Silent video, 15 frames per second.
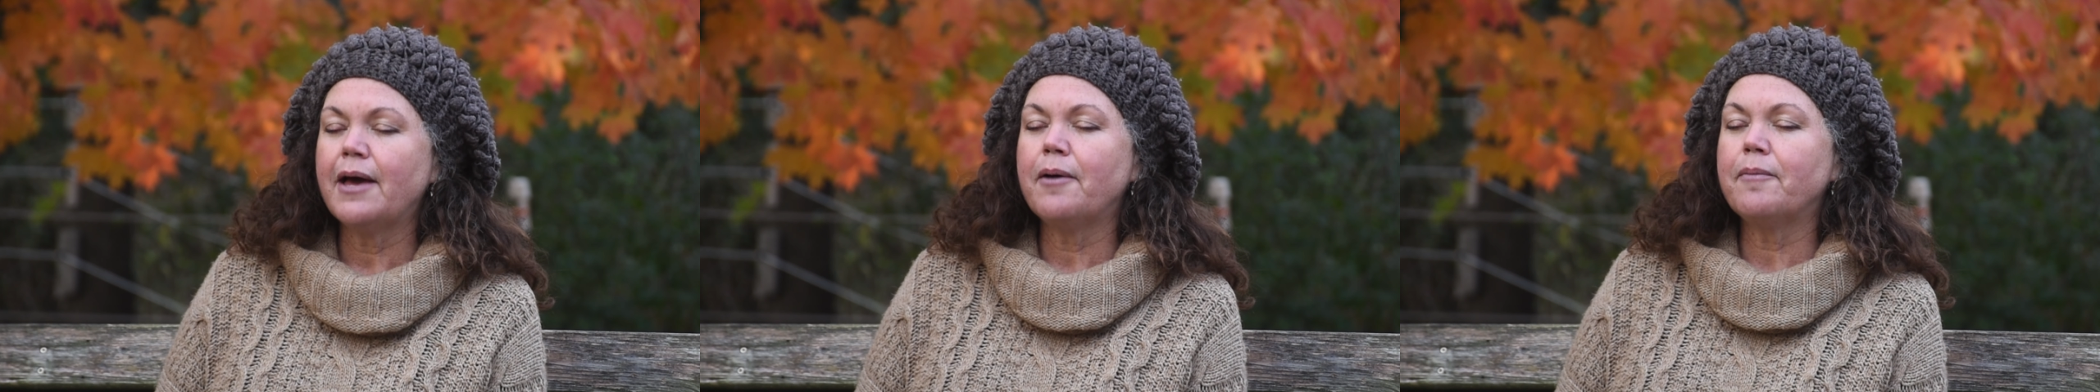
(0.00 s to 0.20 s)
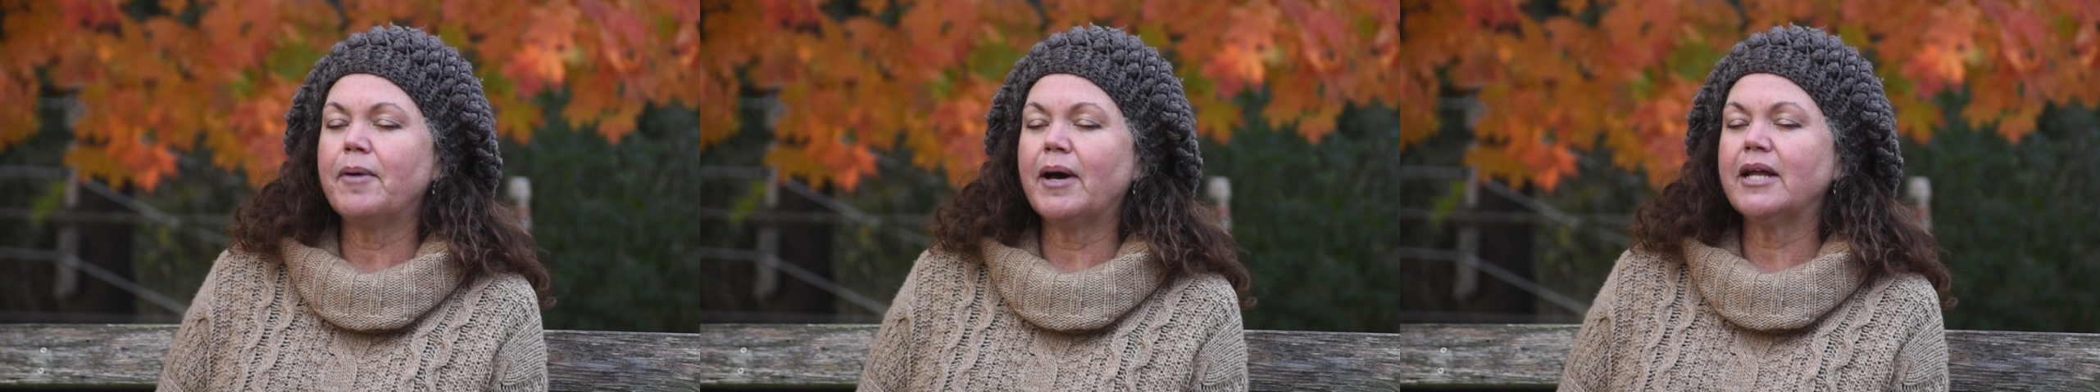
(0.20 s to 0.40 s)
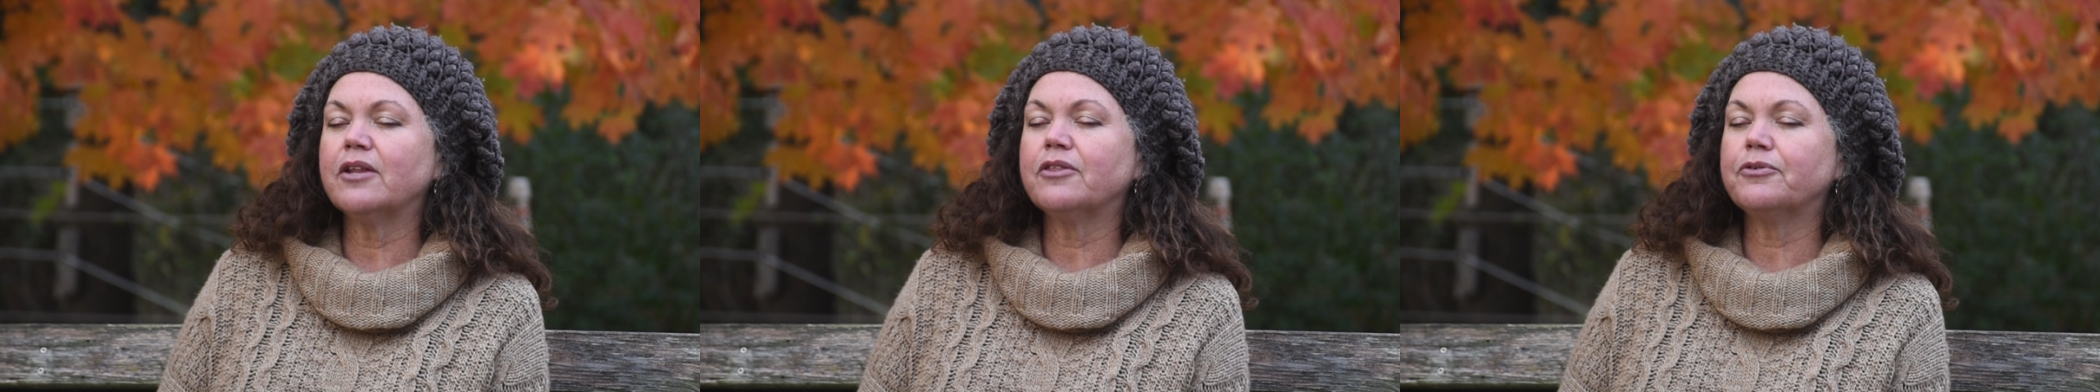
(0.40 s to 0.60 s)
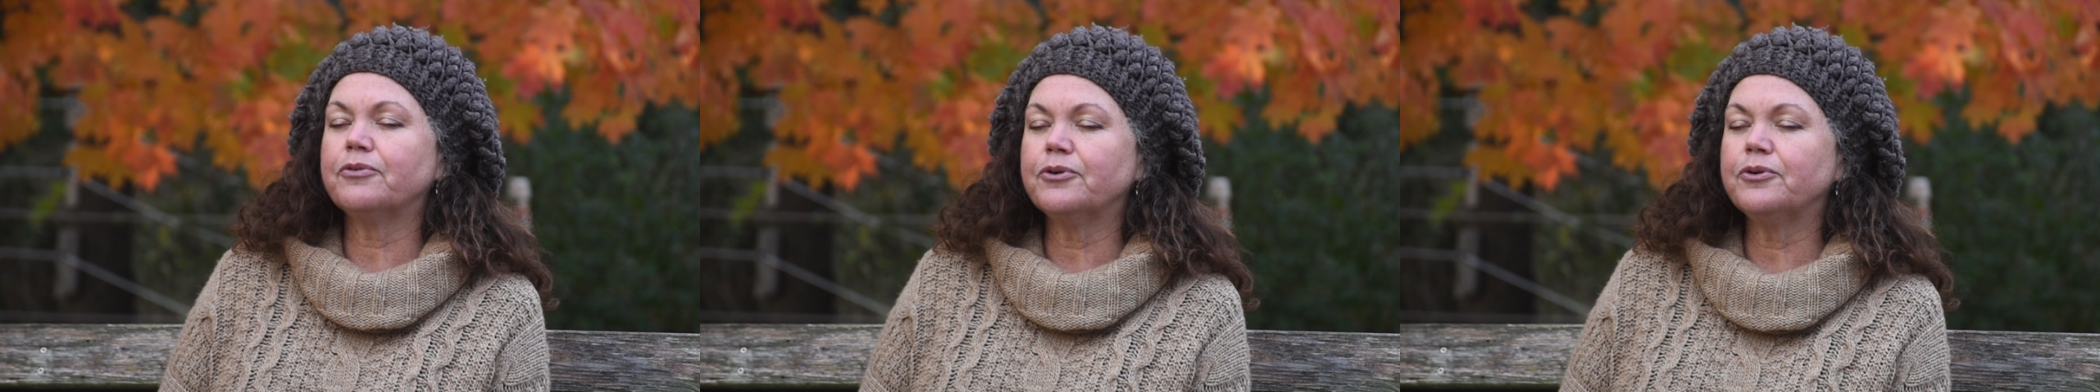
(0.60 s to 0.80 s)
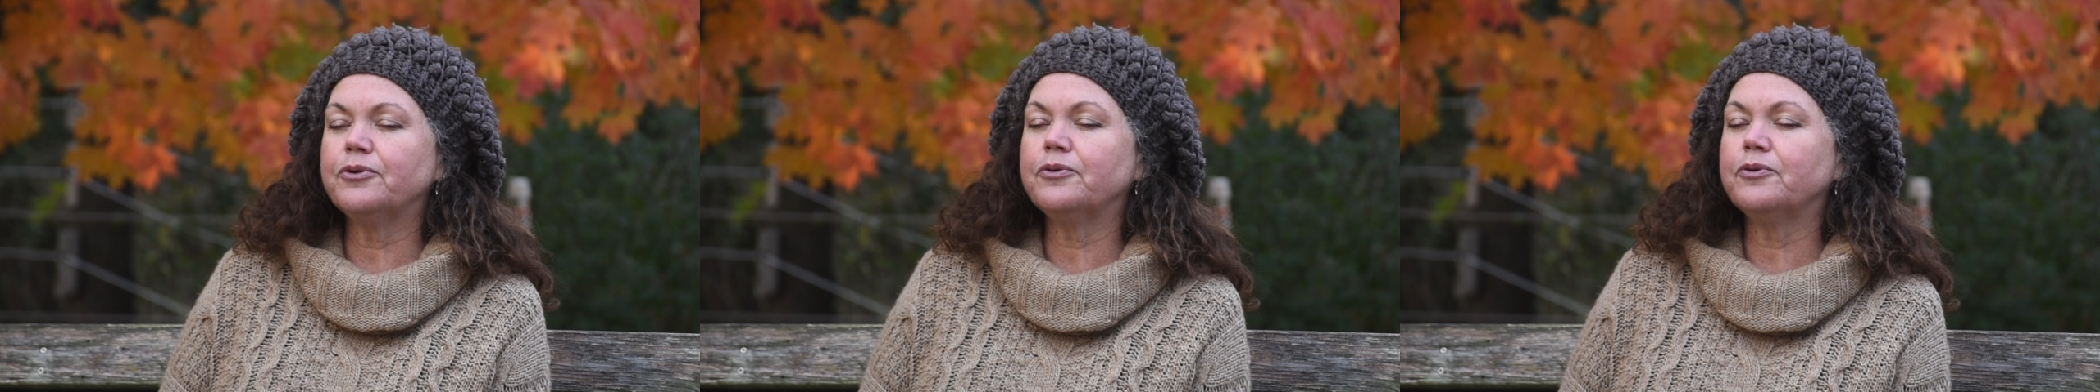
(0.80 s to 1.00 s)
but
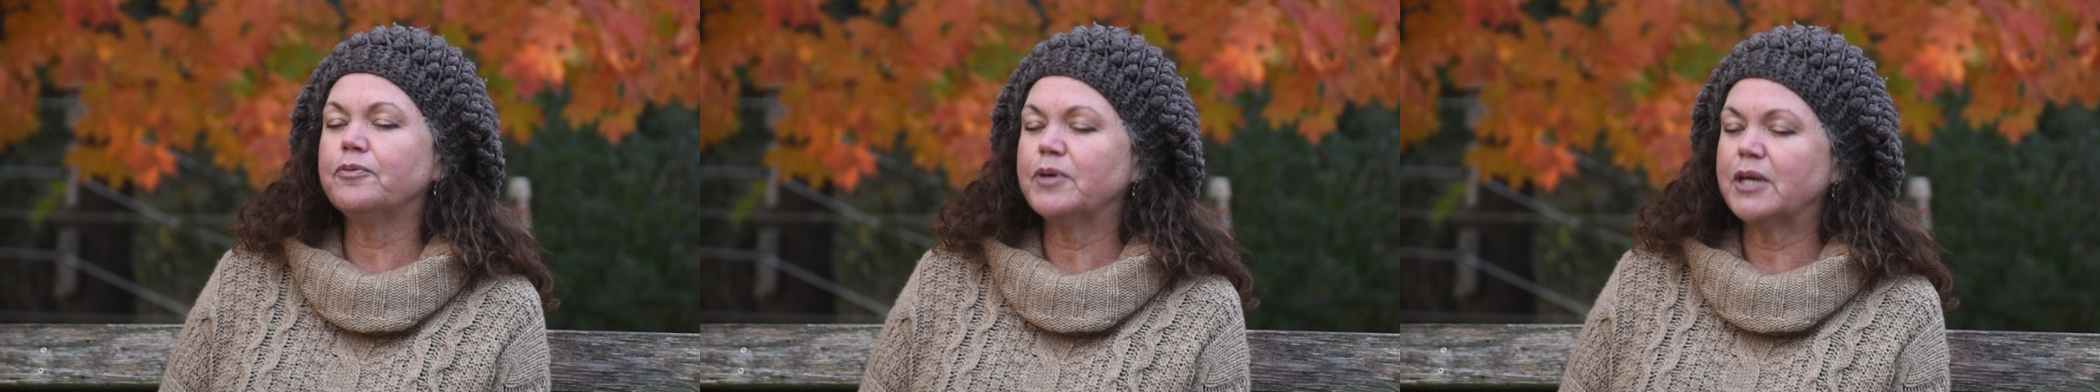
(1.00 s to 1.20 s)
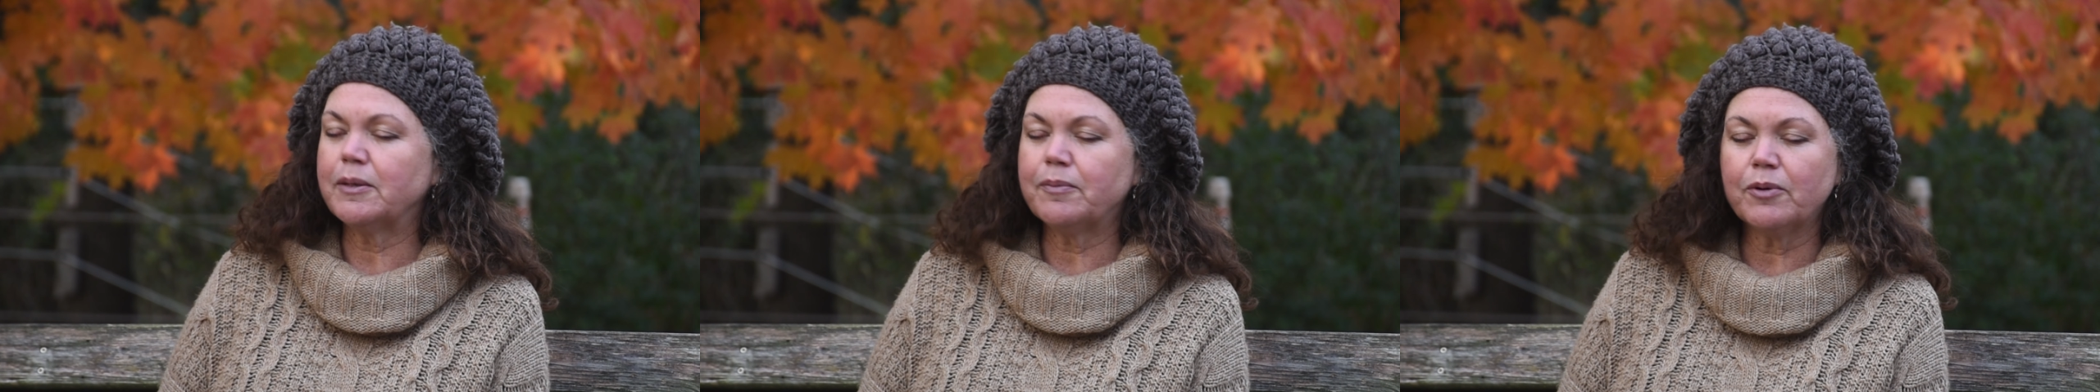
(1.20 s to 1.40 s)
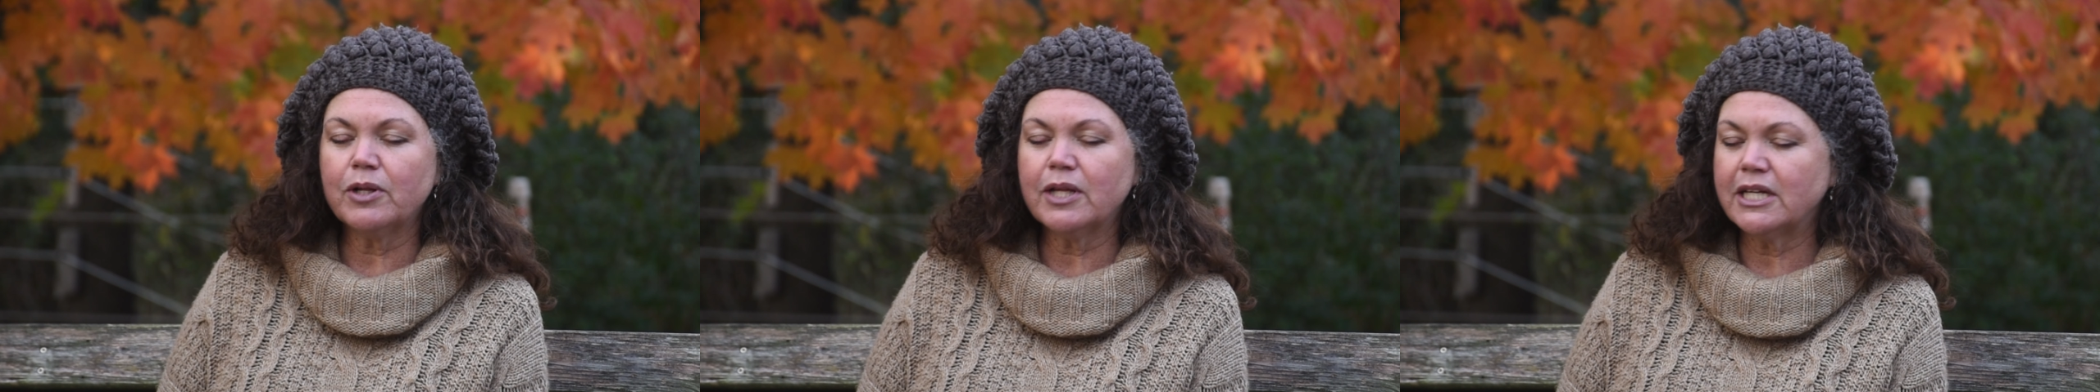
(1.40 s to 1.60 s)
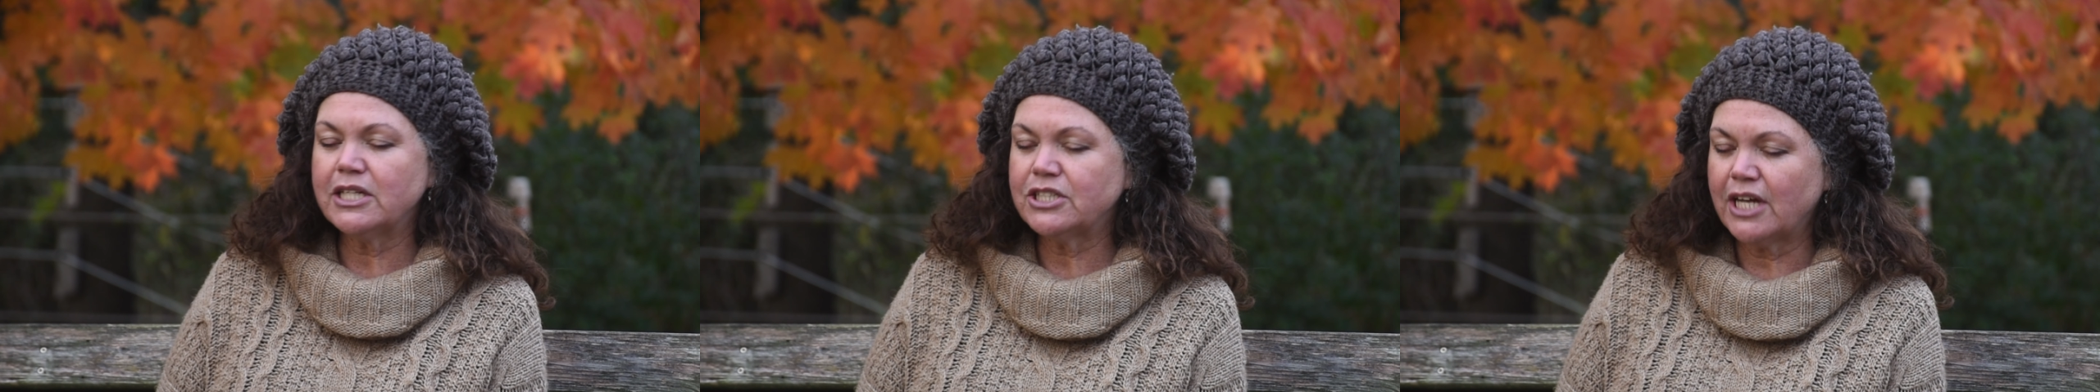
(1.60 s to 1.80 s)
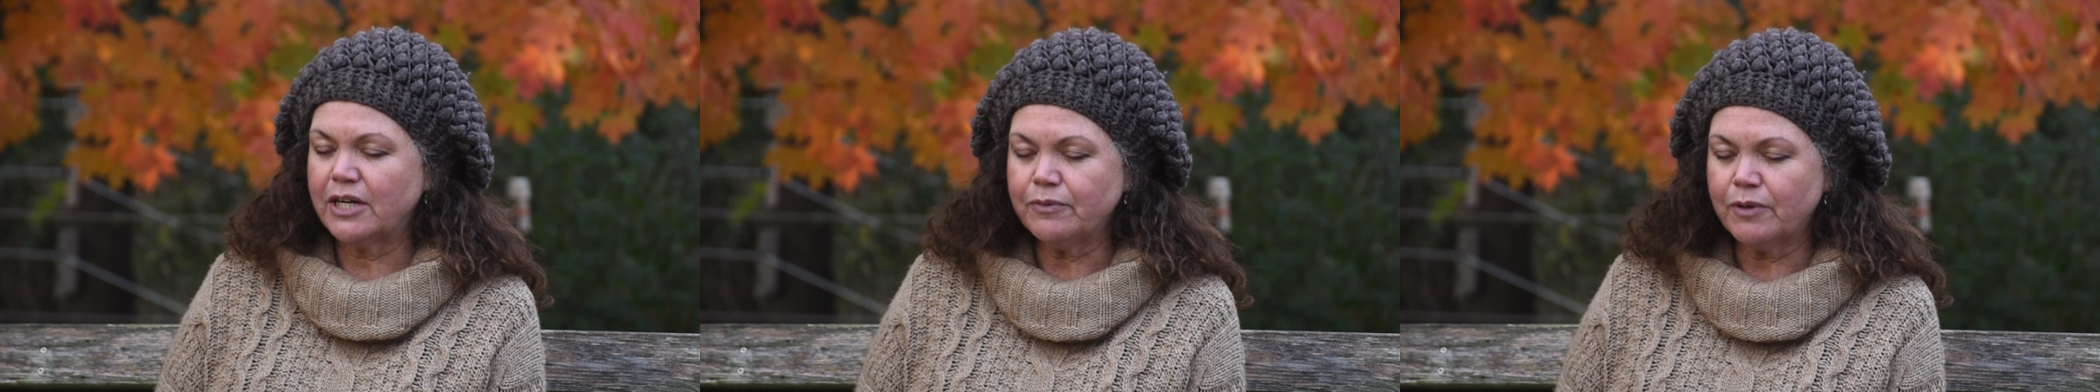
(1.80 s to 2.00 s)
through people in
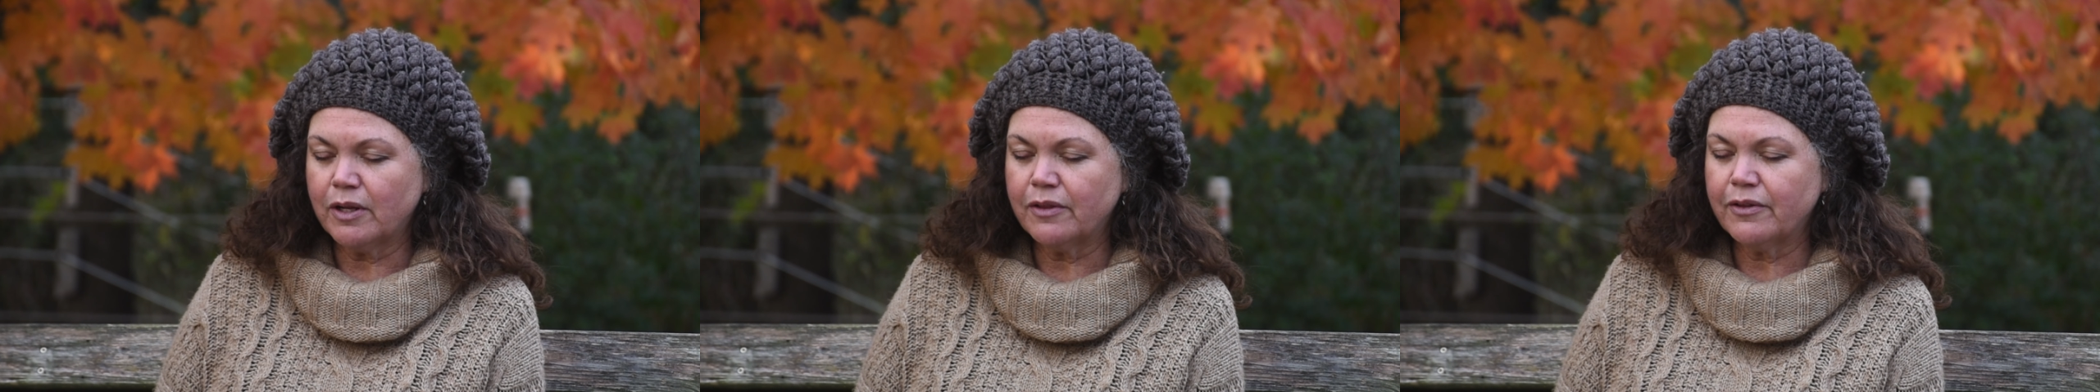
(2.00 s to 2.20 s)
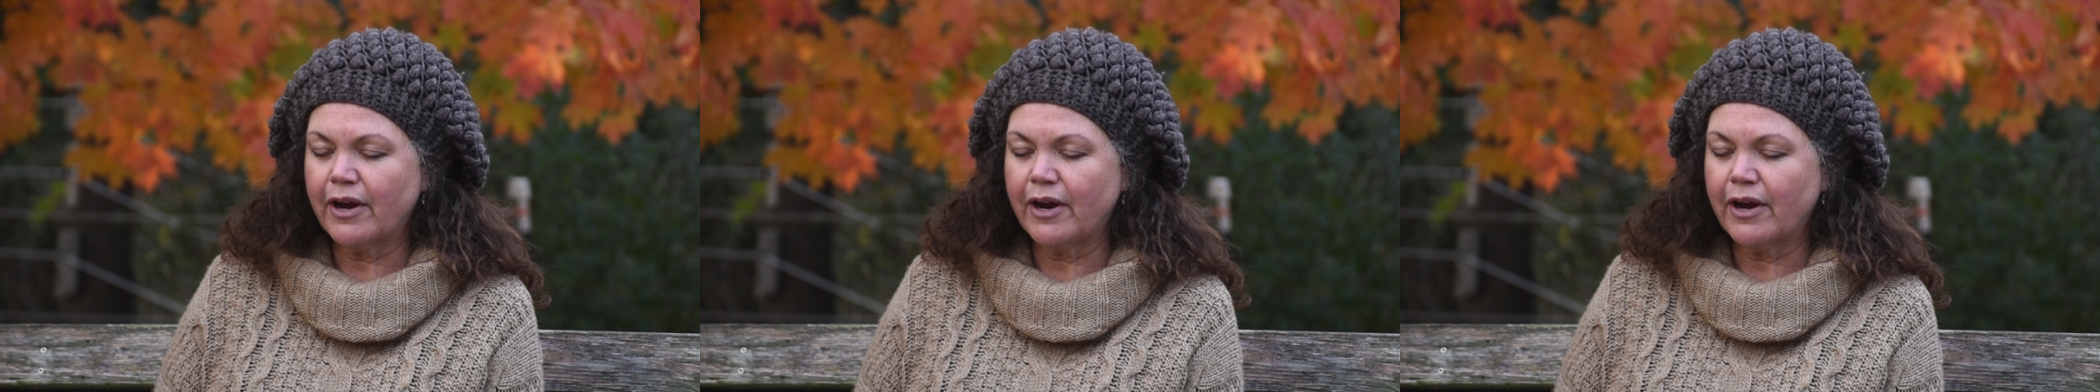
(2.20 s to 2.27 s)
general.